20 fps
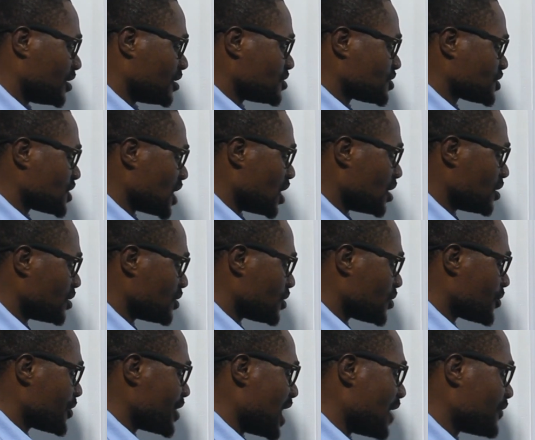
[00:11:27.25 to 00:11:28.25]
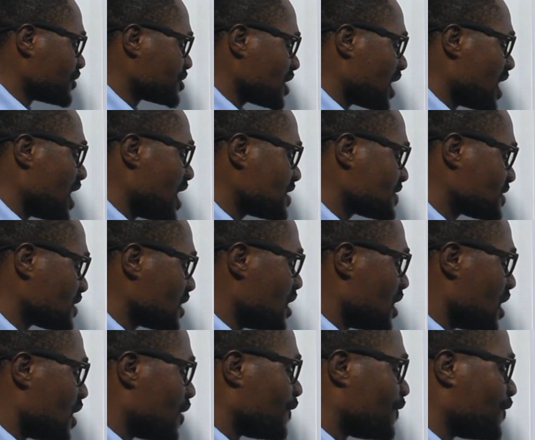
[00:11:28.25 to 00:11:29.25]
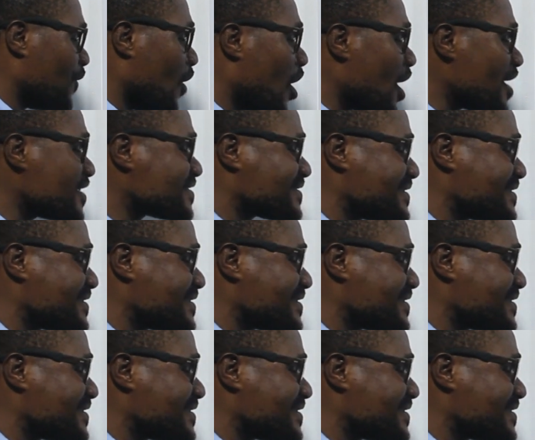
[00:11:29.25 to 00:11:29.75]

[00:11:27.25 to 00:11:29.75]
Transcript: So we have it as a voice